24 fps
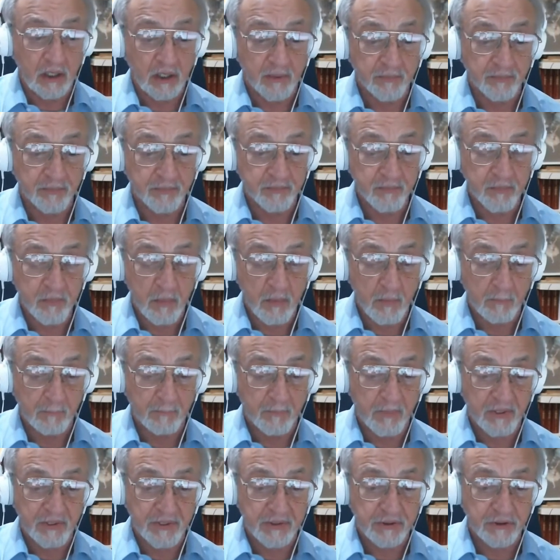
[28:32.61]
um,
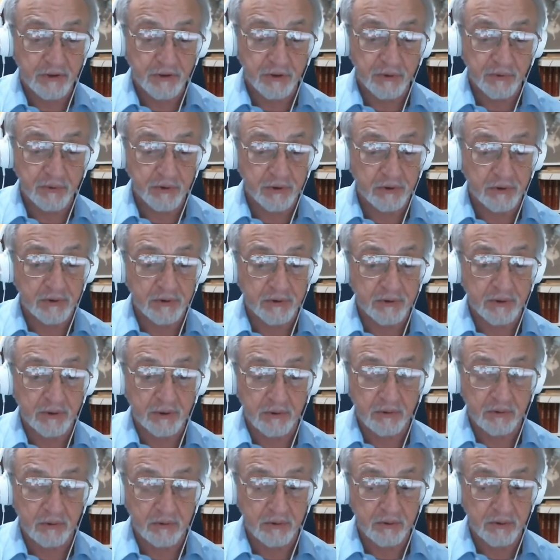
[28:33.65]
but it's
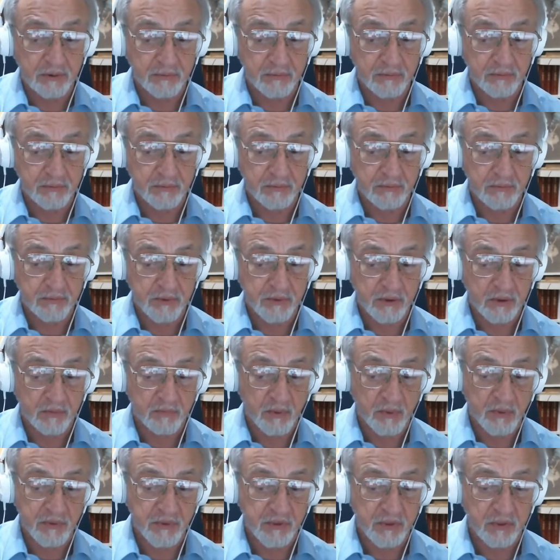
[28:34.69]
usually you know
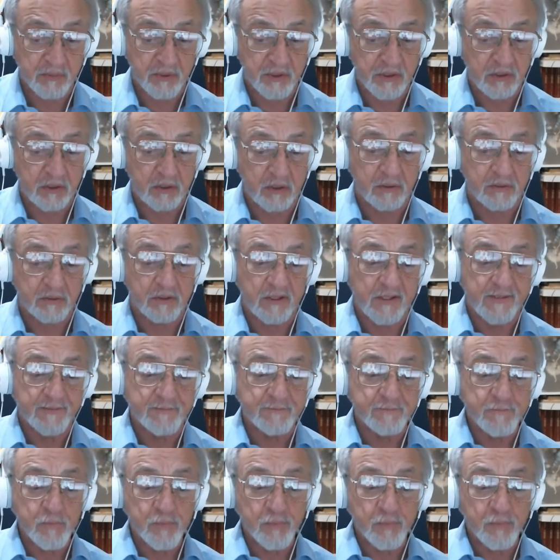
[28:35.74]
supposed to be done